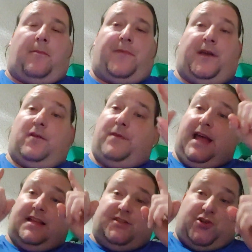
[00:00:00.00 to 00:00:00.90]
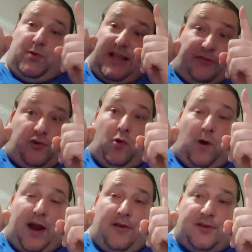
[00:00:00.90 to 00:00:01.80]
Think of it as 2 electrical
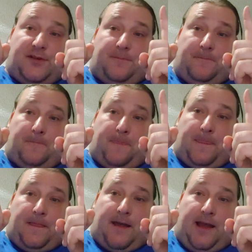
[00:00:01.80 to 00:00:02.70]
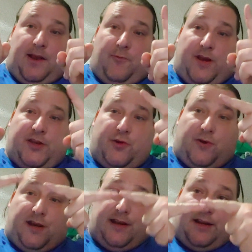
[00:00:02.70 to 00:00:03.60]
wires. Okay, when you
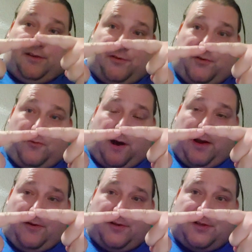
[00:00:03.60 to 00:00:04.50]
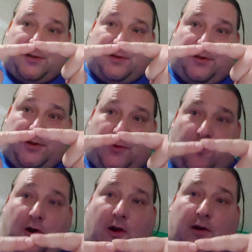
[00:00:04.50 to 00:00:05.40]
connect the 2 wires, you
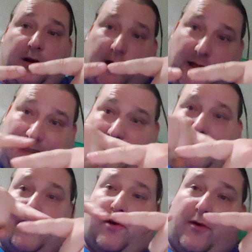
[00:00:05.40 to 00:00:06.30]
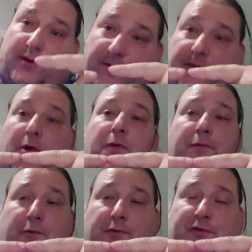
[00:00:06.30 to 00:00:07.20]
are allowing current to flow
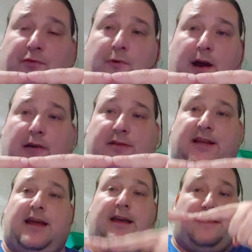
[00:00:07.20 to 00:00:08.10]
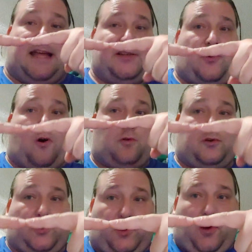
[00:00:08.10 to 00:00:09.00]
through the 2 wires. That's
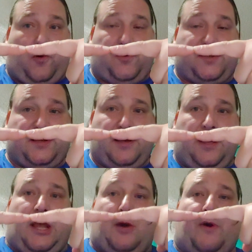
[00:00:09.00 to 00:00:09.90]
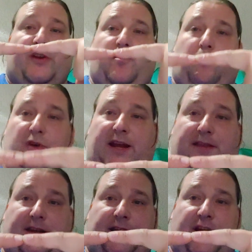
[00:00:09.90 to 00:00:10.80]
called closed. When you break
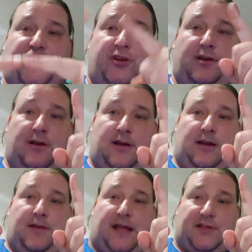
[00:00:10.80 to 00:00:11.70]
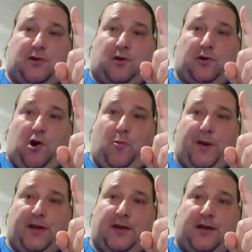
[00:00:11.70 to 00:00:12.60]
the connection, that's called
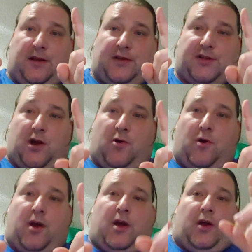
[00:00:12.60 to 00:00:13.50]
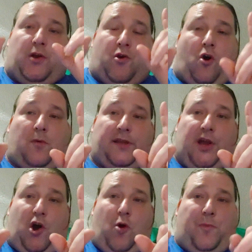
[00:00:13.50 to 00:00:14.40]
open. So normally
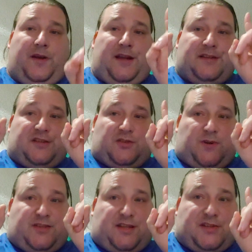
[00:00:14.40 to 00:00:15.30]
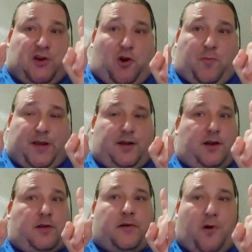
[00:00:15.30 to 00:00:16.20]
open is a switch that is open,
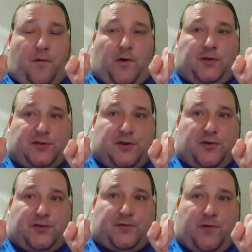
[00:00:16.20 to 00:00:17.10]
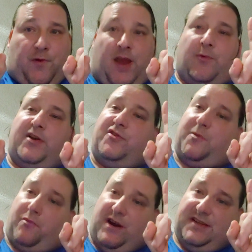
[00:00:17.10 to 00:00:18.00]
no voltage goes through, and when you
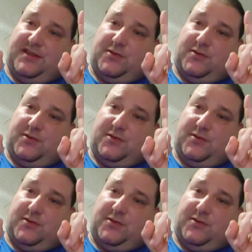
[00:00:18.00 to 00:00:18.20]
depress the